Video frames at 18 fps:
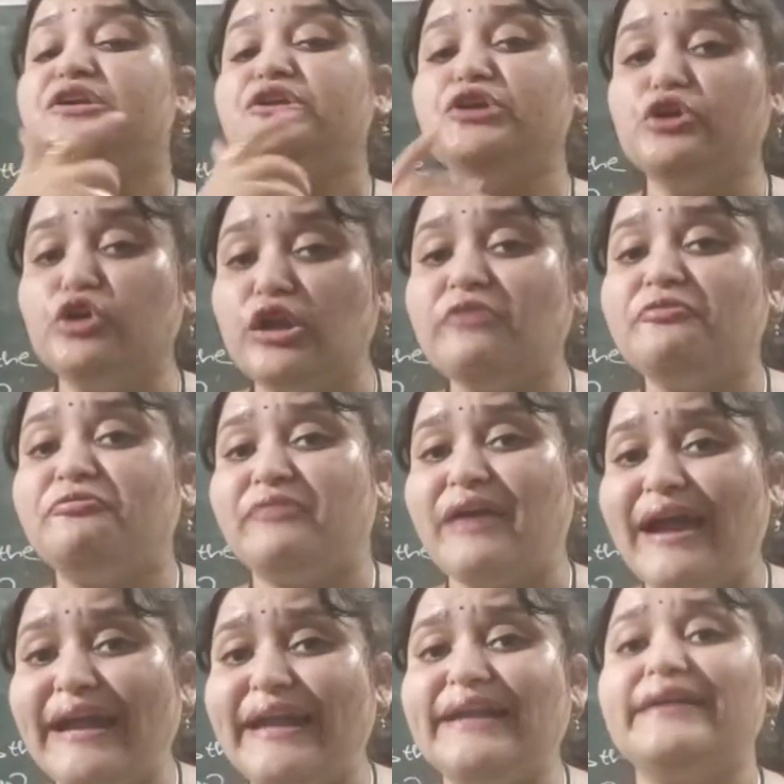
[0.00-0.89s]
you will
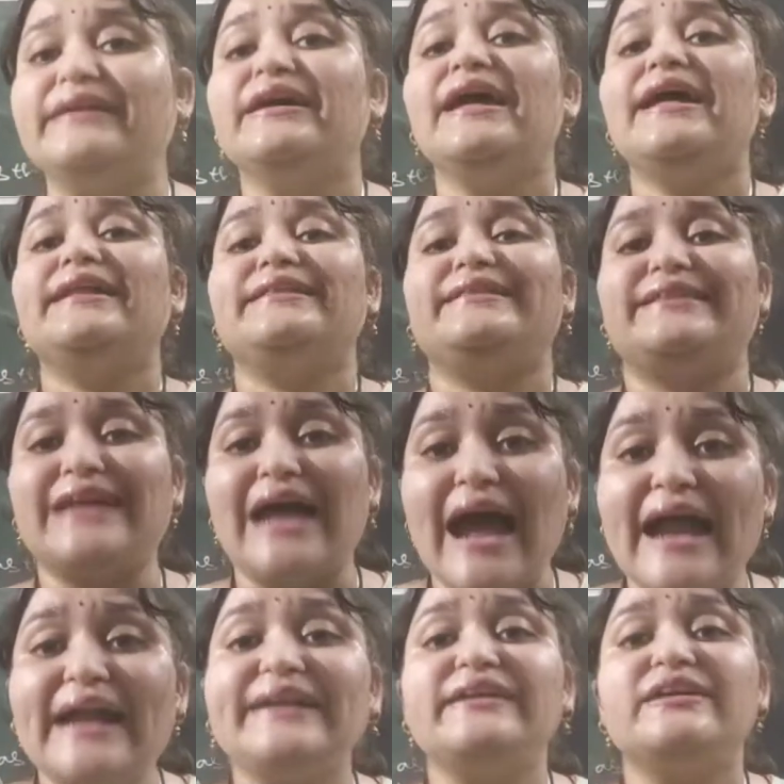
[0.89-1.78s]
find
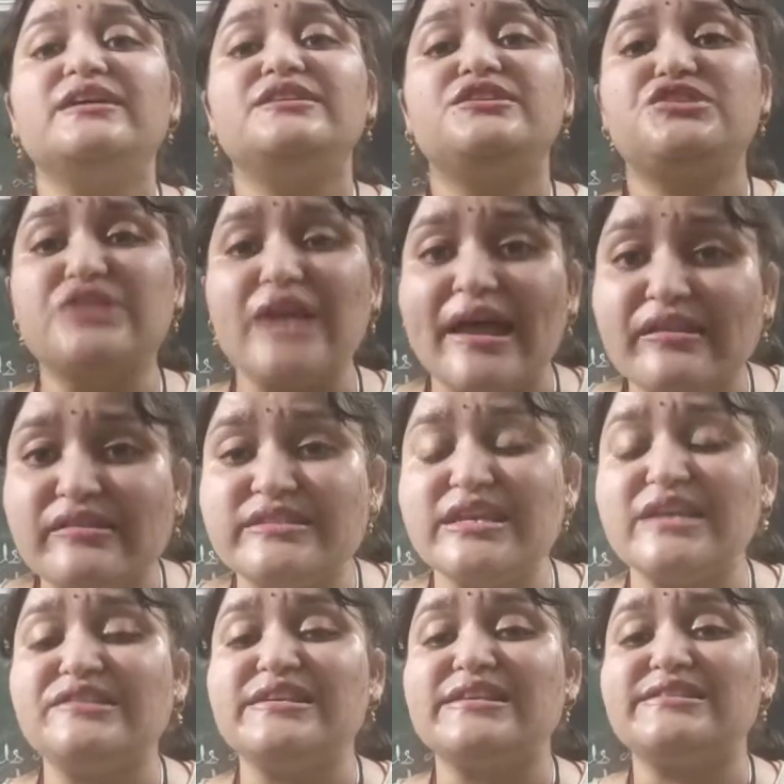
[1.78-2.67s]
that
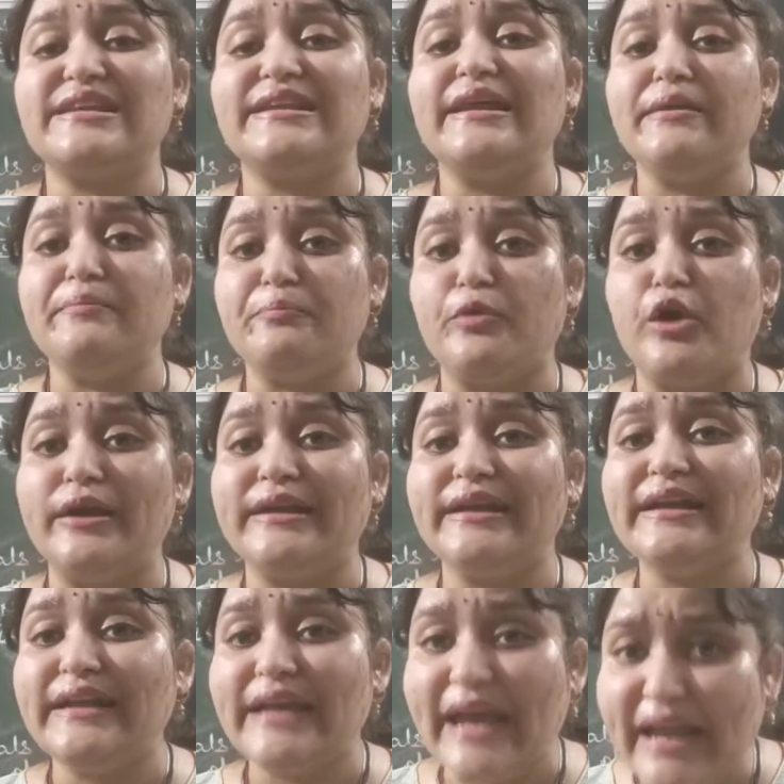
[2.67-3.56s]
justice is an
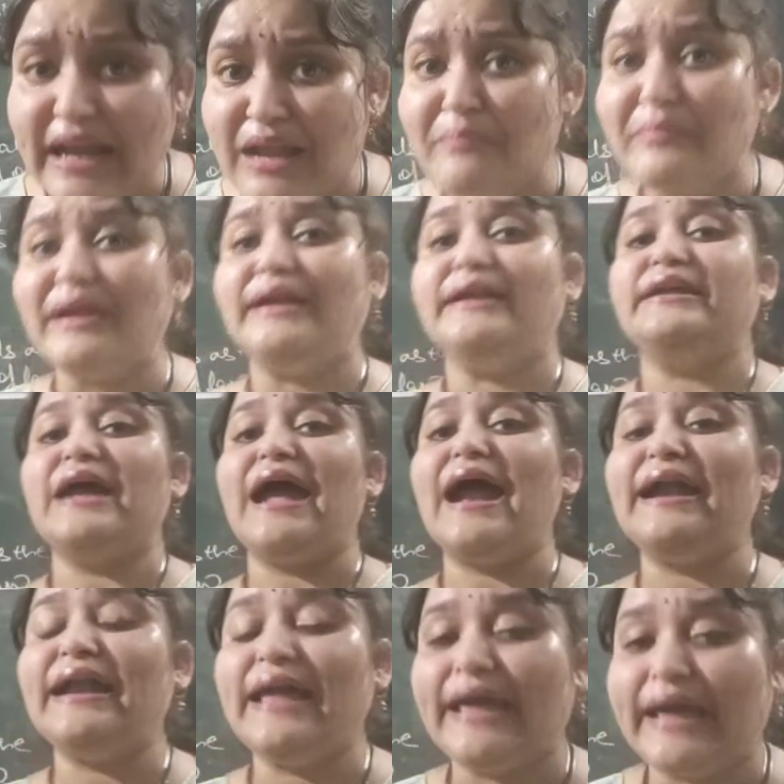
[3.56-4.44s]
important element,
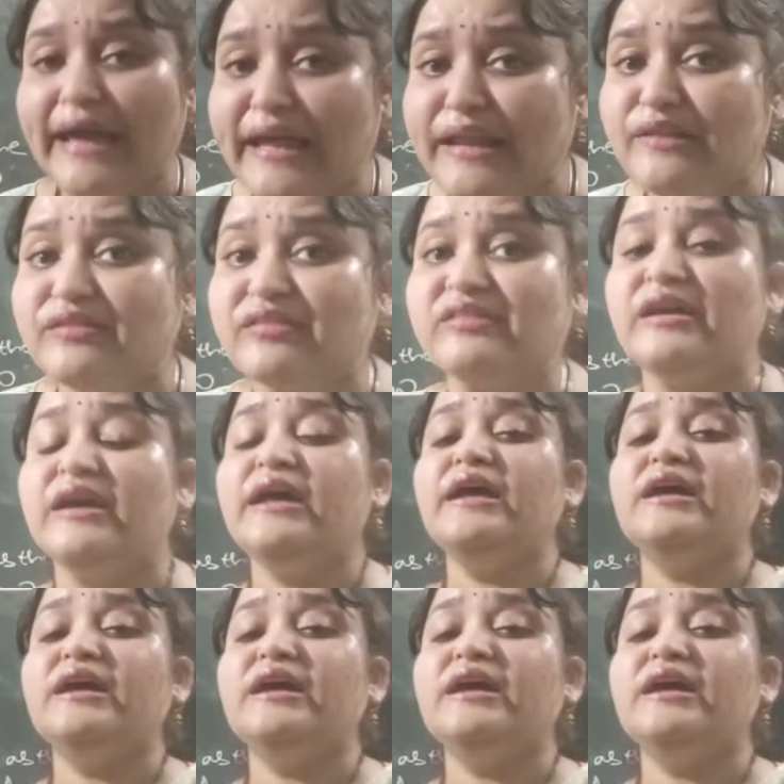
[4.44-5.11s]
and hence